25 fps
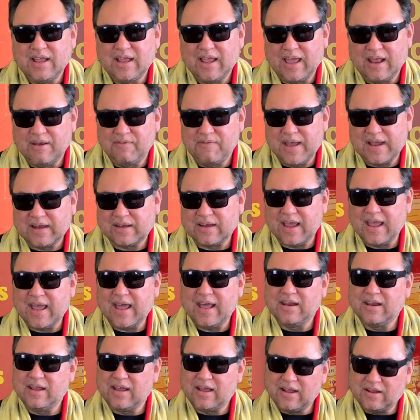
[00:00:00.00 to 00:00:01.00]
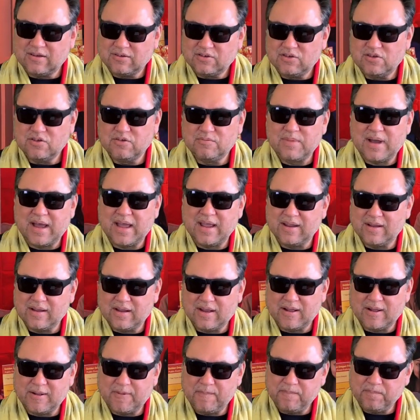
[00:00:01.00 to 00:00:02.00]
And in fact, I had uh, two of my
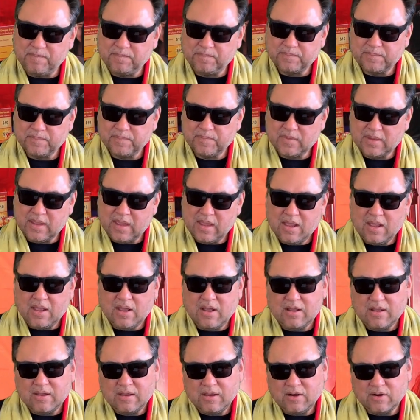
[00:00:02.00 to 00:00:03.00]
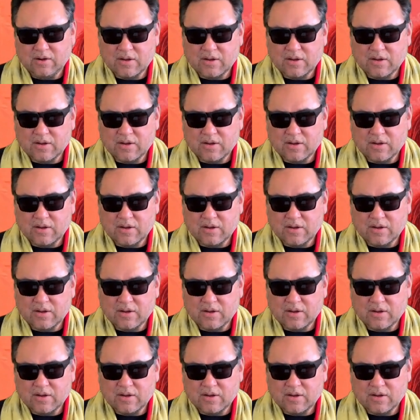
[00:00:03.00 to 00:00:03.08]
um, you know,